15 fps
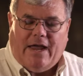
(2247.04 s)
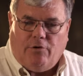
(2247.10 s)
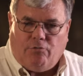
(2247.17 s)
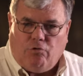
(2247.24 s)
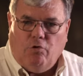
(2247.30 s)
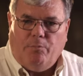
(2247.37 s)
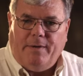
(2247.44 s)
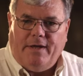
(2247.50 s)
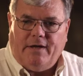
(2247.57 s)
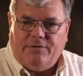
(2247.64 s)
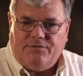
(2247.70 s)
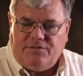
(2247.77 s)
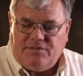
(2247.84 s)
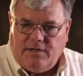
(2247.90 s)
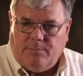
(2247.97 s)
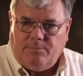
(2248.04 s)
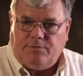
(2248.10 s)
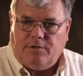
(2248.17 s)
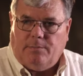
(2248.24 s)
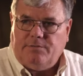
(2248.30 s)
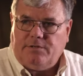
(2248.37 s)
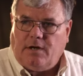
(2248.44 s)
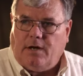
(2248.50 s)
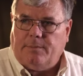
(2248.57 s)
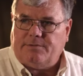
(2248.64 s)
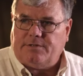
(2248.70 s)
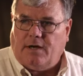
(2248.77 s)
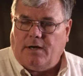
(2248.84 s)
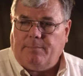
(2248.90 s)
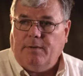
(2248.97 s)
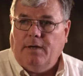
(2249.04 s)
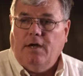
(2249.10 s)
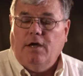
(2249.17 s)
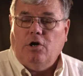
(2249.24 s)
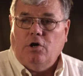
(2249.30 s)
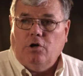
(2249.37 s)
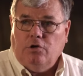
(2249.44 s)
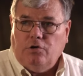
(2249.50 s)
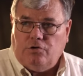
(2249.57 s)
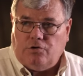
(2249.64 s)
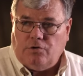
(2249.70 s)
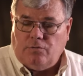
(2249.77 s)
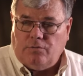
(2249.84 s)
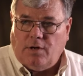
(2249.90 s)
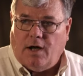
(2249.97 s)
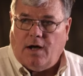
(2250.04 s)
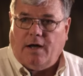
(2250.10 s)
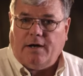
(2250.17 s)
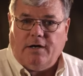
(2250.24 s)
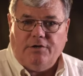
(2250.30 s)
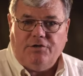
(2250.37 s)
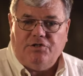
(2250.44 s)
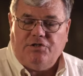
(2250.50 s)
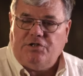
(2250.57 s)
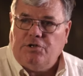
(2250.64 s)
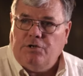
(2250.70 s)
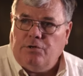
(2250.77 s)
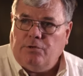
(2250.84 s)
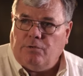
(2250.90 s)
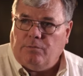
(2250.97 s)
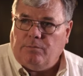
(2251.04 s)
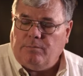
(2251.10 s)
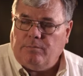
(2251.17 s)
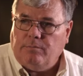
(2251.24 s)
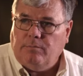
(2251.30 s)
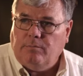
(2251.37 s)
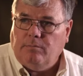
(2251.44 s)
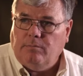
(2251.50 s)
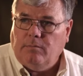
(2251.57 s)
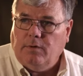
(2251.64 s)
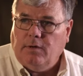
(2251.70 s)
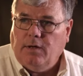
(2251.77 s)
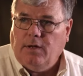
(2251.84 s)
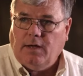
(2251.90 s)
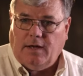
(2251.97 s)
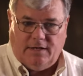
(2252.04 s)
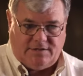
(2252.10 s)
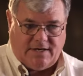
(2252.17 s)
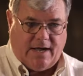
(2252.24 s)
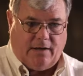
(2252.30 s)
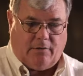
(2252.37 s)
a grouping of symptoms comes up, do not assume it's